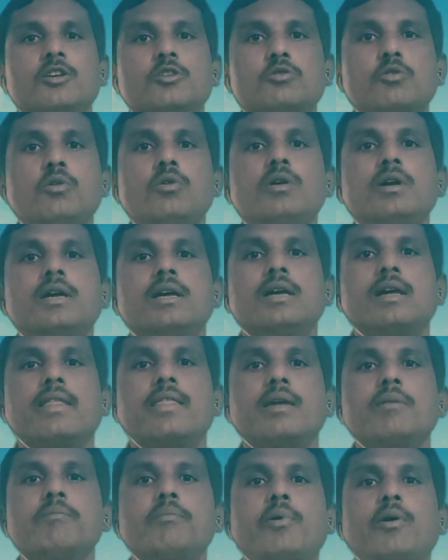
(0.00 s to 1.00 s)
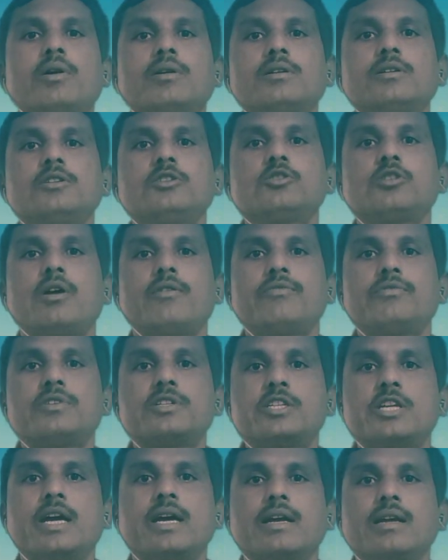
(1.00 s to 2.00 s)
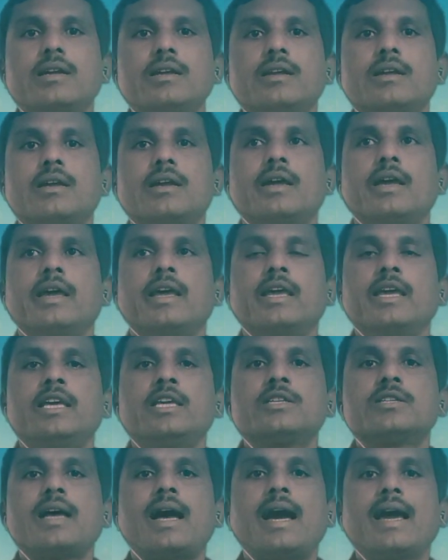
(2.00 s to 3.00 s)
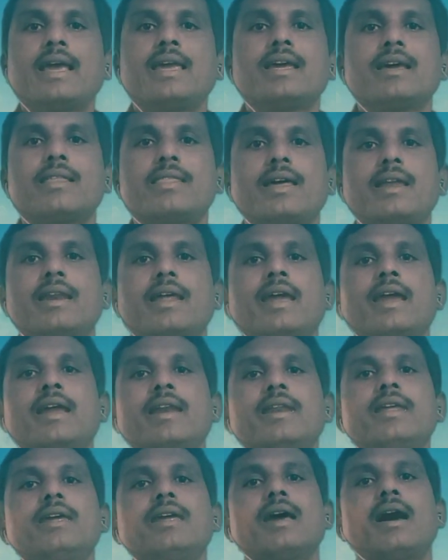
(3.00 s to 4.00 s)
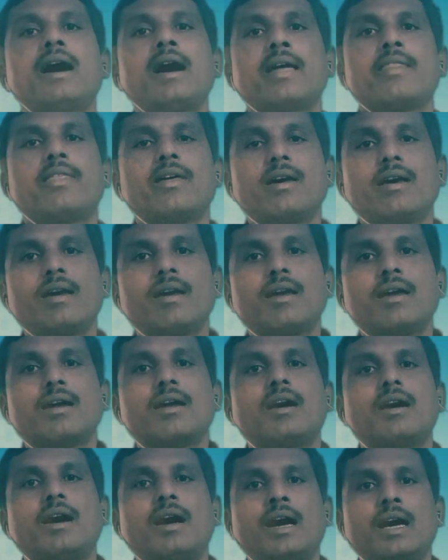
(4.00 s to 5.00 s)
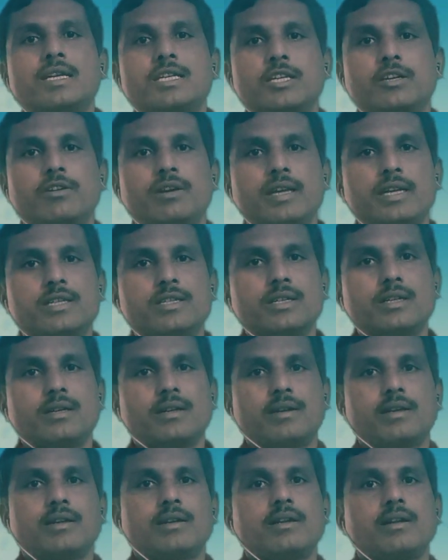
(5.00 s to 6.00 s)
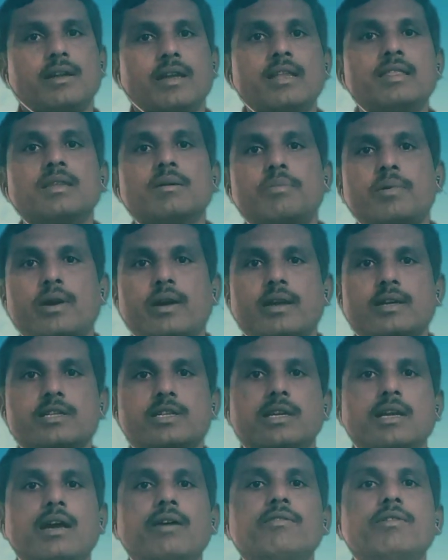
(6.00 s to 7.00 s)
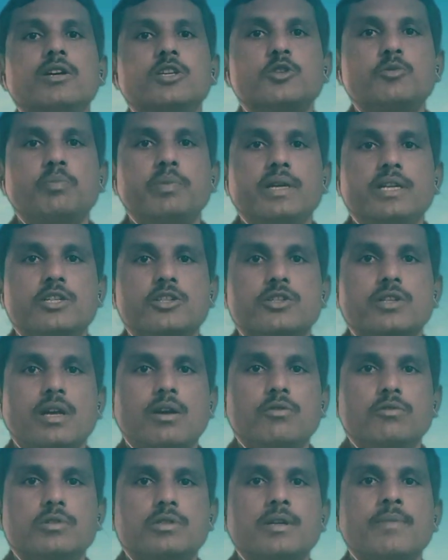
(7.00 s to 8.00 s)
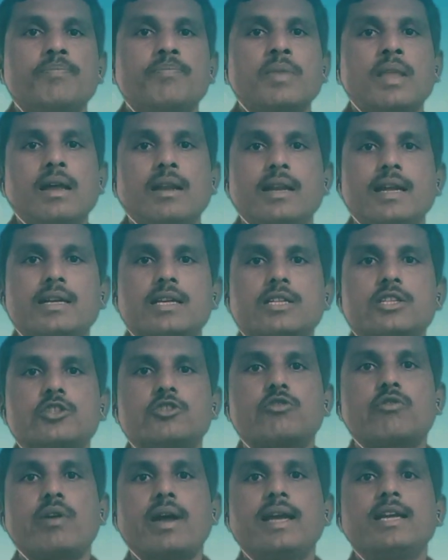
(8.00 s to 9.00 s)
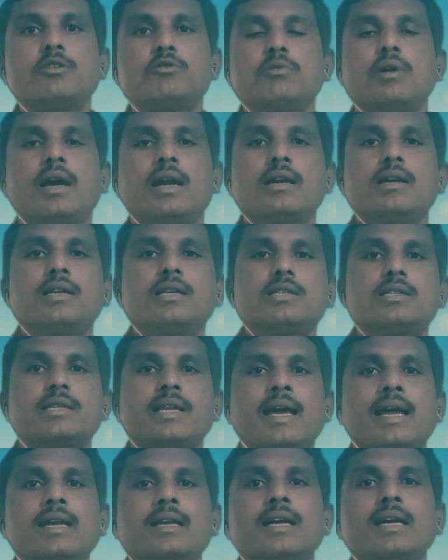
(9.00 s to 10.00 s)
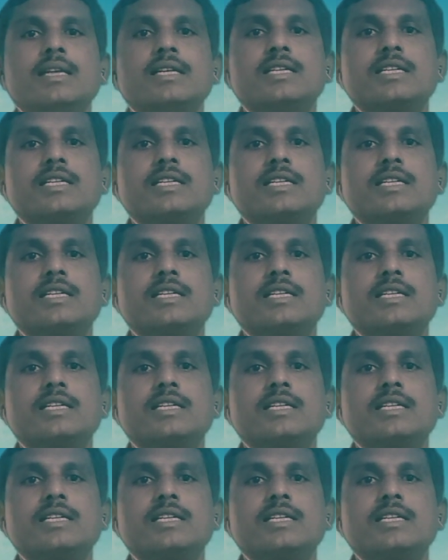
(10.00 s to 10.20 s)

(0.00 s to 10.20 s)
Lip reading: So the importance of tongue is higher than any other articulator in the production of speech sounds. Let us try to understand